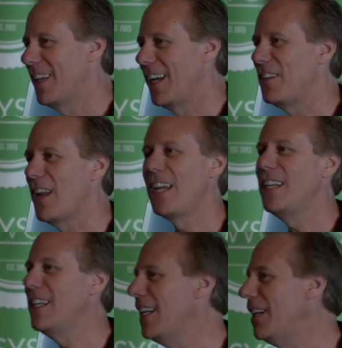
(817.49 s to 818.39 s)
like
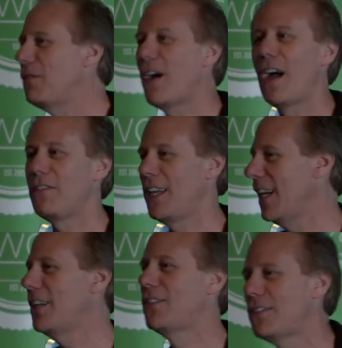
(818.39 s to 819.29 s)
95
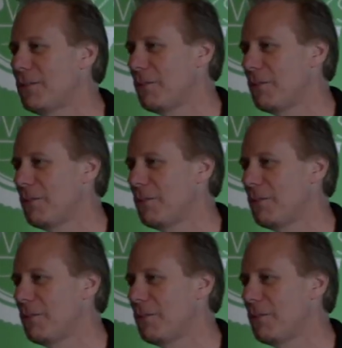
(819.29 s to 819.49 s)
gigs?